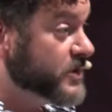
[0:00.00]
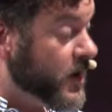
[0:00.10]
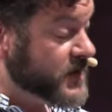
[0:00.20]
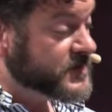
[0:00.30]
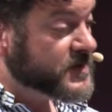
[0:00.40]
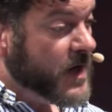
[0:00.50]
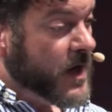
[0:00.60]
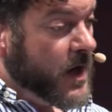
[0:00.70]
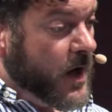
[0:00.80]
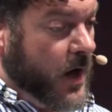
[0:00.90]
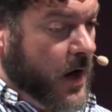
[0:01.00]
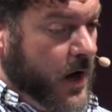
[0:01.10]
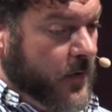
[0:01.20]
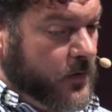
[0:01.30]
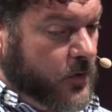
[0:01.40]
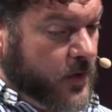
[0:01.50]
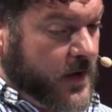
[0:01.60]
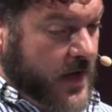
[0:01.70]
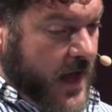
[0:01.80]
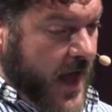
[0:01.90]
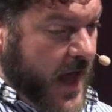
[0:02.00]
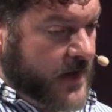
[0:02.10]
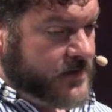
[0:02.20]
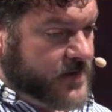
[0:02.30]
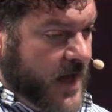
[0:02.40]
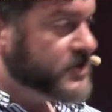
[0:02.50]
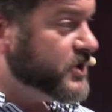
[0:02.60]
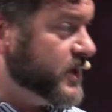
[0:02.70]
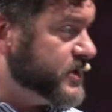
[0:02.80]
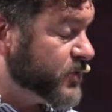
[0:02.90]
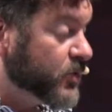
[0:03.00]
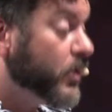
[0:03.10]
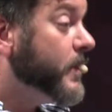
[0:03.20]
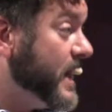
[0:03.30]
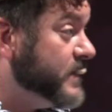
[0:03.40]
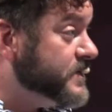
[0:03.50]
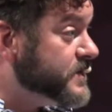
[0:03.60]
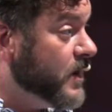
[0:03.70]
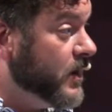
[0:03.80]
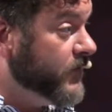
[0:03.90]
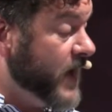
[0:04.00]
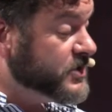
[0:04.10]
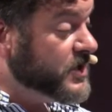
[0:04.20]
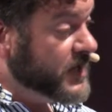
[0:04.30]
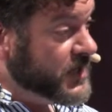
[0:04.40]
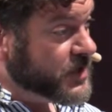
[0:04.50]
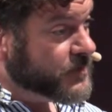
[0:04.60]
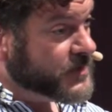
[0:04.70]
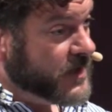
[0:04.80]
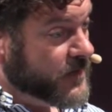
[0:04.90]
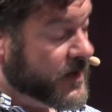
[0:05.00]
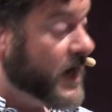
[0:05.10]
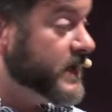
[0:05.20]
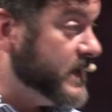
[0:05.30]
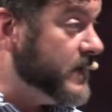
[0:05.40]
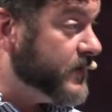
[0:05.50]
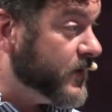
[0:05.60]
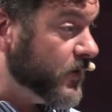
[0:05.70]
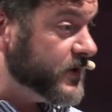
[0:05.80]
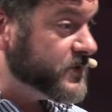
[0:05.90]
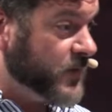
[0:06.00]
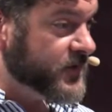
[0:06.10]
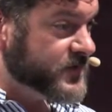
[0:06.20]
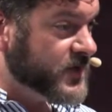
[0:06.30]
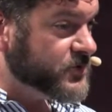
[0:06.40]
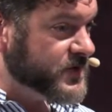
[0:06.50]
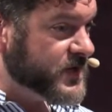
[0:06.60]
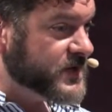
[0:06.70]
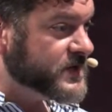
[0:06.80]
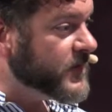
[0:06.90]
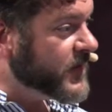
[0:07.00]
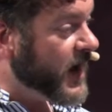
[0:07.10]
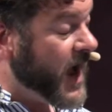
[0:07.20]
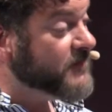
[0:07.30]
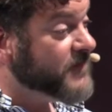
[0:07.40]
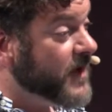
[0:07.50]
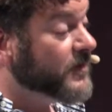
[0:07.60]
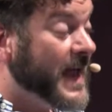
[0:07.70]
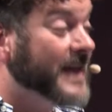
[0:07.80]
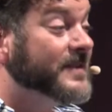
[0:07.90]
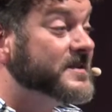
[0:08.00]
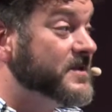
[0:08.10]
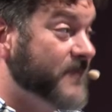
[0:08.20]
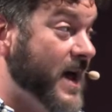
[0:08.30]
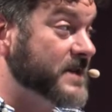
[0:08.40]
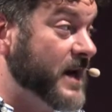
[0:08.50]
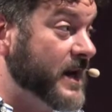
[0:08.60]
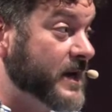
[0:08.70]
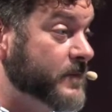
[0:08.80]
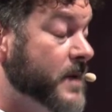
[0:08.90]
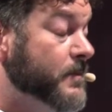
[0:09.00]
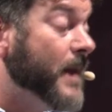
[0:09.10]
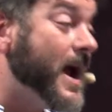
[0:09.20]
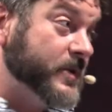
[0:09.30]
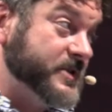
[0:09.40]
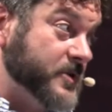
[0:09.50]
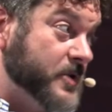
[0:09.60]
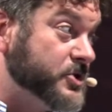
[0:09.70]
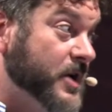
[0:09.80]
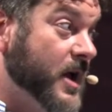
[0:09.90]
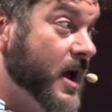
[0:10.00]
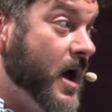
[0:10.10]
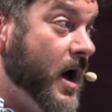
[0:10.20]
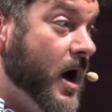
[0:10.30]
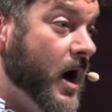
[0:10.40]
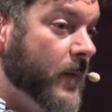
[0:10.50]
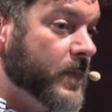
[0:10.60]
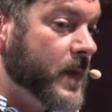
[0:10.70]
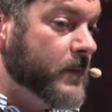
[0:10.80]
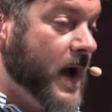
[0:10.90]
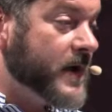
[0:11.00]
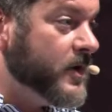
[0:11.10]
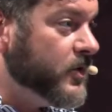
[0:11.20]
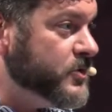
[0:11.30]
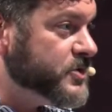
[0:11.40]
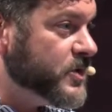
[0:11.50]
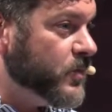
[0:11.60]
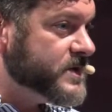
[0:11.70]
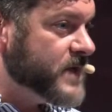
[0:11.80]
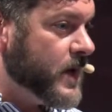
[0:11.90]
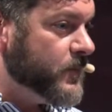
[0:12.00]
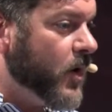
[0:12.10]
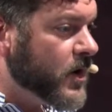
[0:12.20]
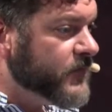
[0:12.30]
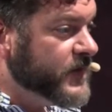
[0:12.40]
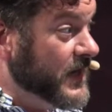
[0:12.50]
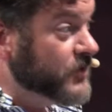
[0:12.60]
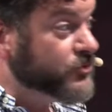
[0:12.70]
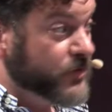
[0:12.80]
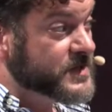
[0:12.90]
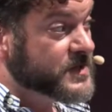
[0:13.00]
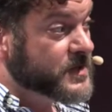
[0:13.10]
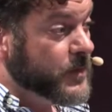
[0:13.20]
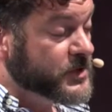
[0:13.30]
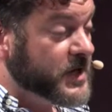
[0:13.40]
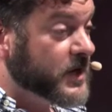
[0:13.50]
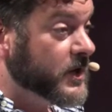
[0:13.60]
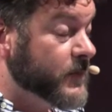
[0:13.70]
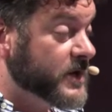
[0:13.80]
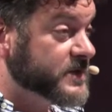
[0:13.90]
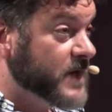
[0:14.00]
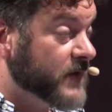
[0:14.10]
artists, looking at ancient Egypt, or the remains of ancient Egypt in the 19th and early 20th centuries, and it's something that I've found endlessly fascinating in my research. My conclusion was that part of the interest, particularly amongst like